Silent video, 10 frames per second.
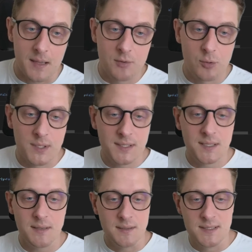I
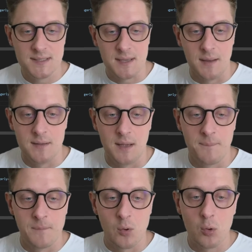created these kind
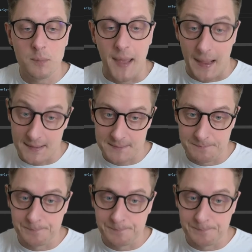of callbacks.